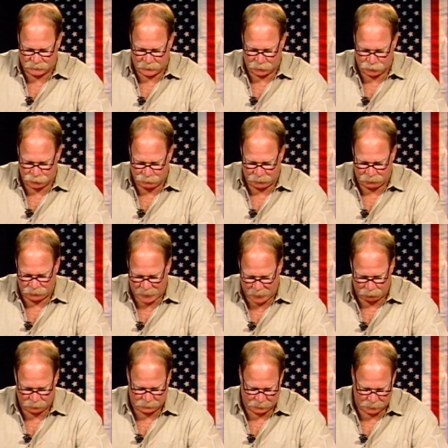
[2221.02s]
that could be
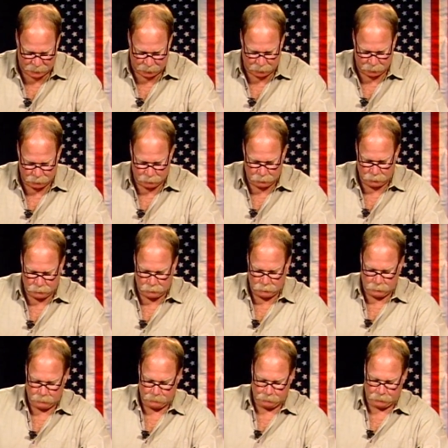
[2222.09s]
validated.
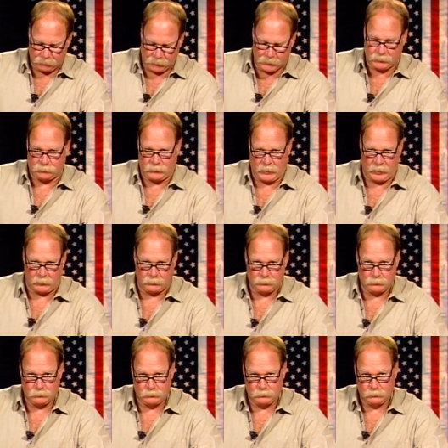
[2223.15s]
Think of that.
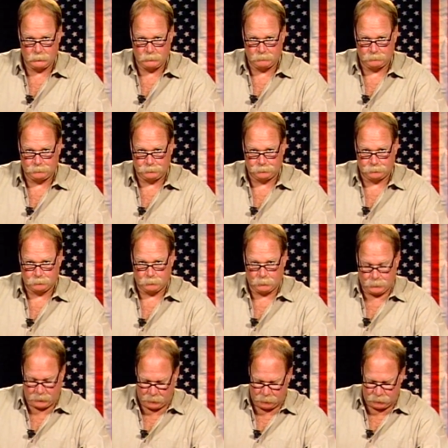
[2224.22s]

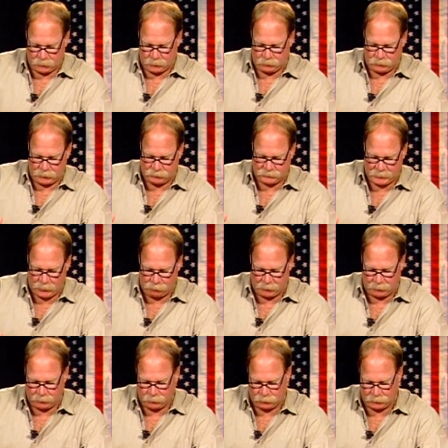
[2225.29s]
They're
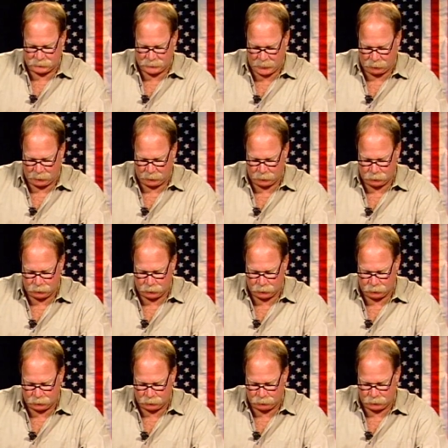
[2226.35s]
telling
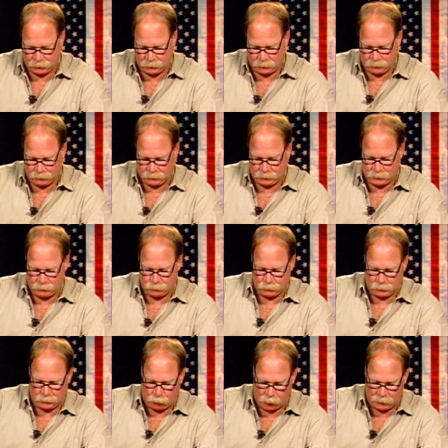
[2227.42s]
the
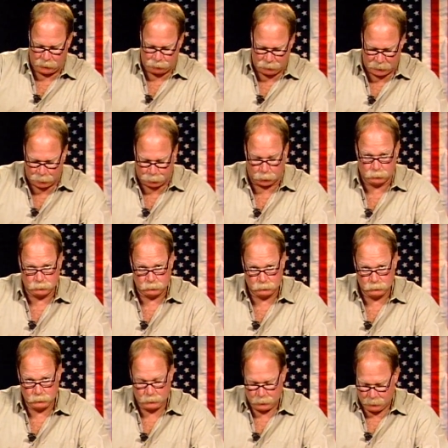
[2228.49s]
audit people
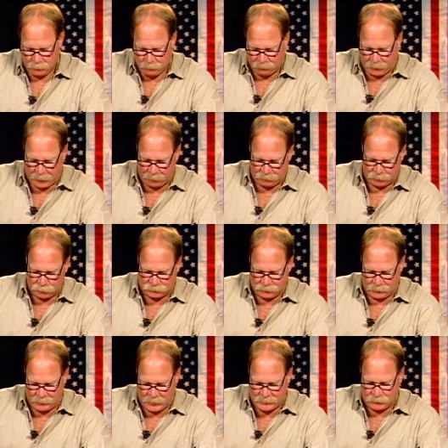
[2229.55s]
that there's
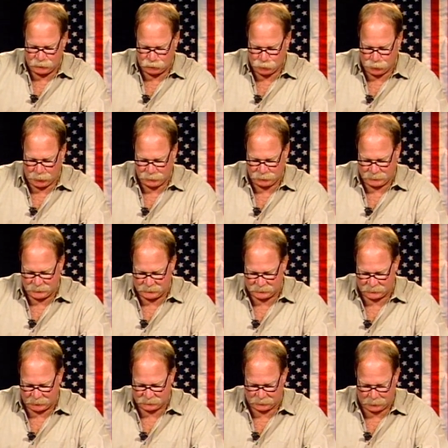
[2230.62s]

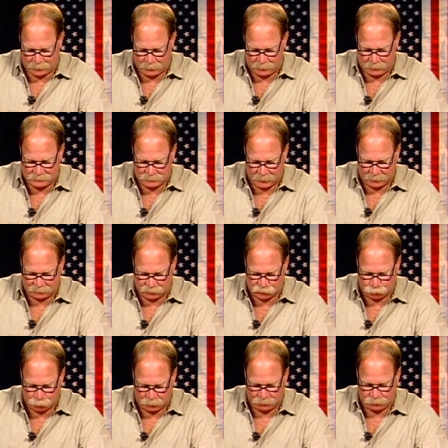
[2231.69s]
8,206 guards at
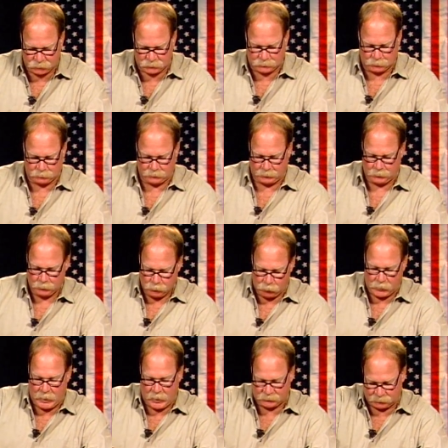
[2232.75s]
this one facility,
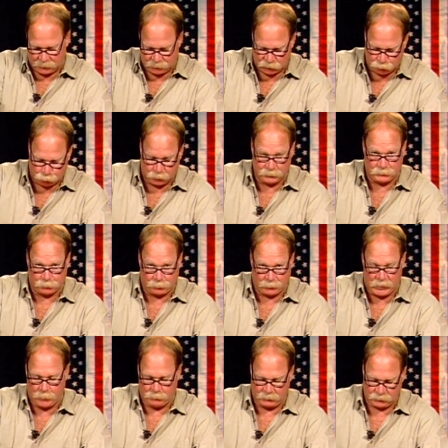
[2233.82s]
or actually in this one
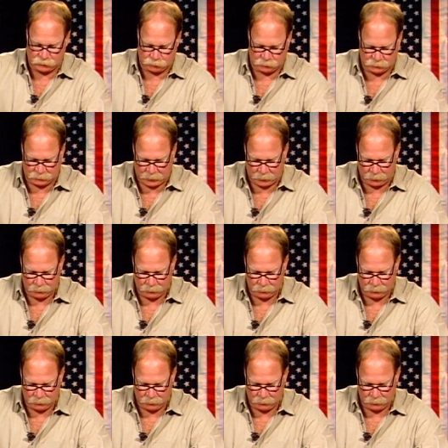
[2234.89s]
department, I should say.